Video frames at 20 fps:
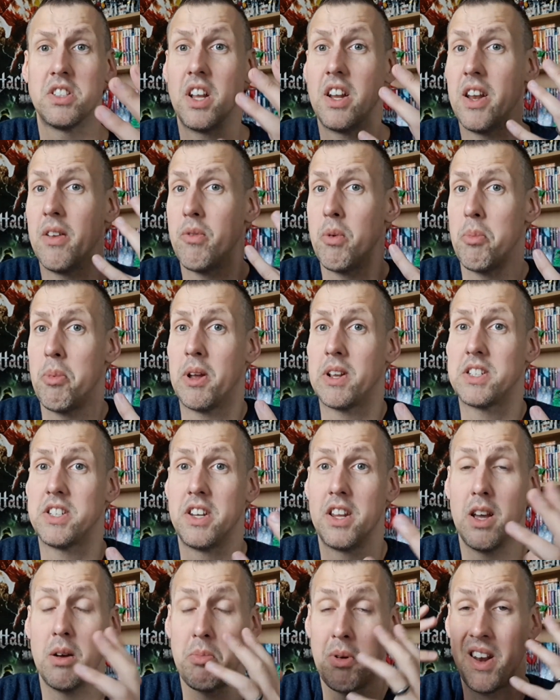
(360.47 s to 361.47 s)
I never picked
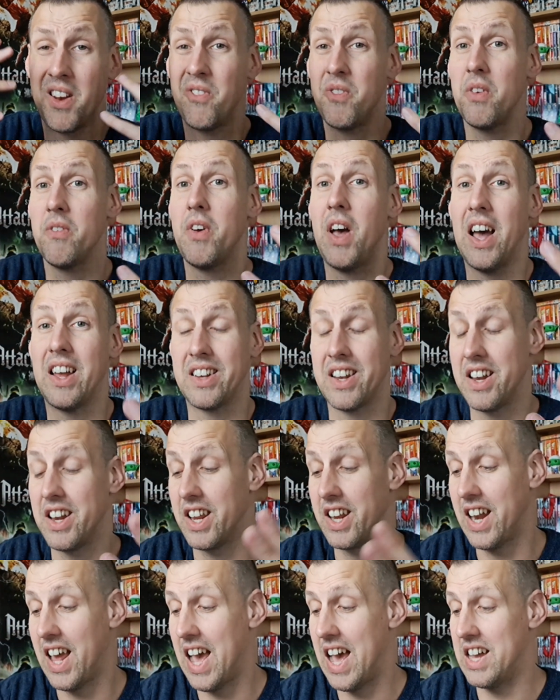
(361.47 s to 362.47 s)
any up, and I've never had any
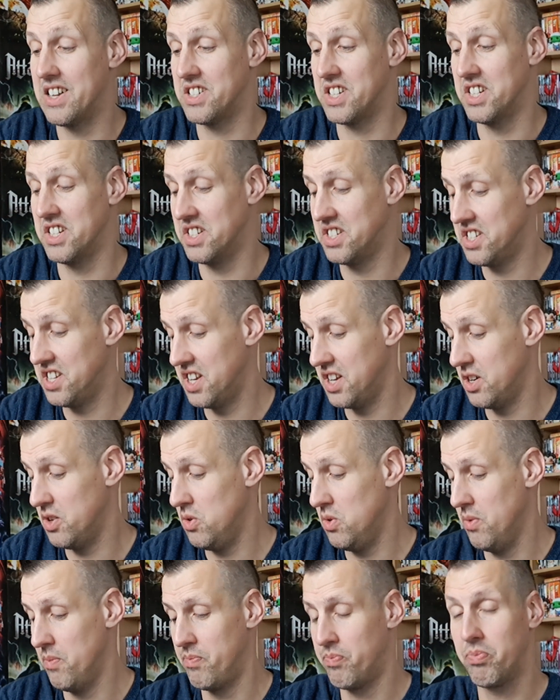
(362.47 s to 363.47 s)
in hand
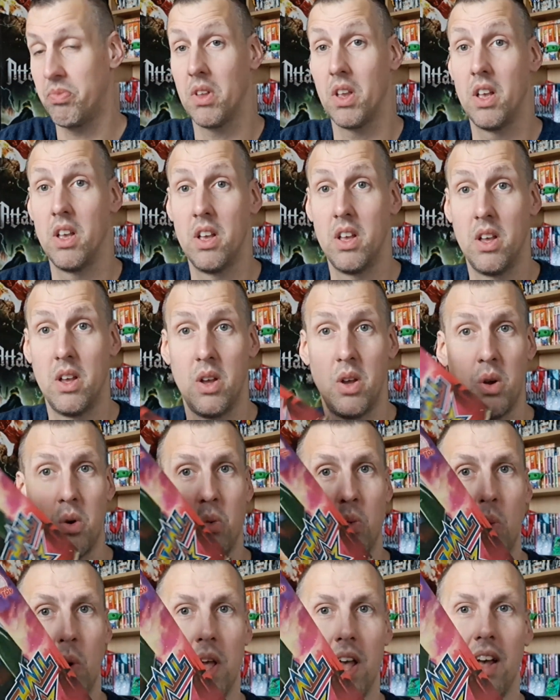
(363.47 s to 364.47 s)
until
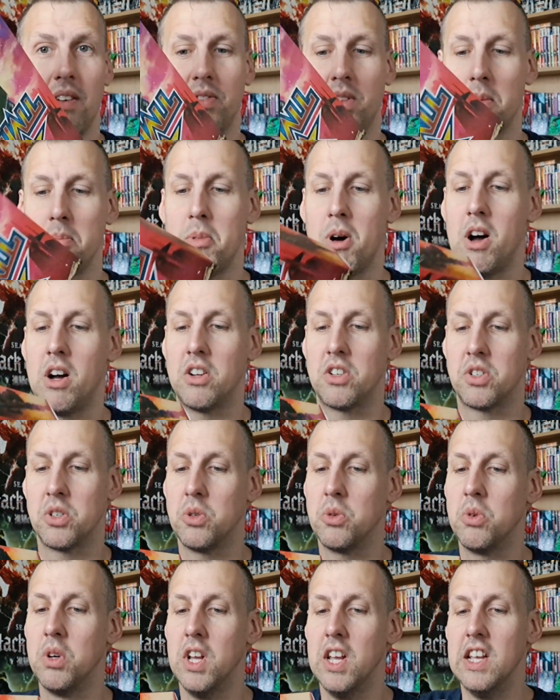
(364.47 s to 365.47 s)
we have the
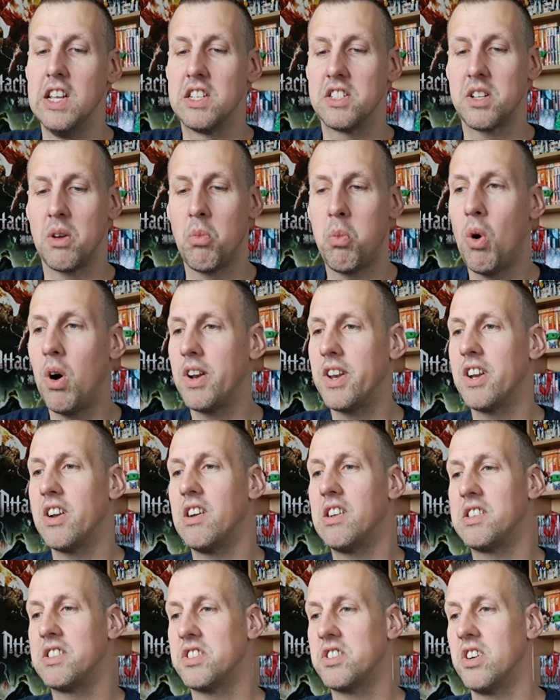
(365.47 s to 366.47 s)
Marshall. So why did I
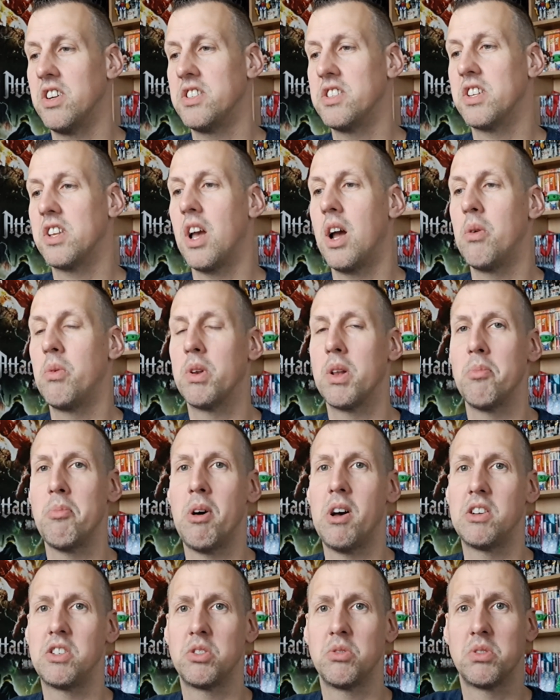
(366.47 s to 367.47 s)
decide to go with the
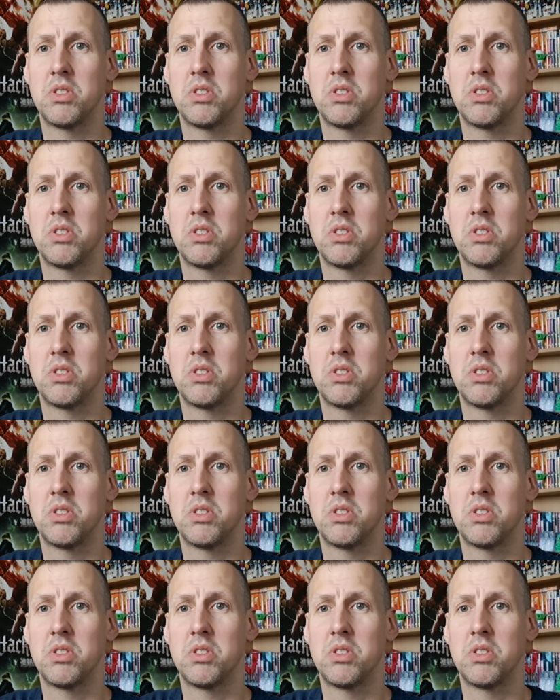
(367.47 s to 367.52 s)
Marshall?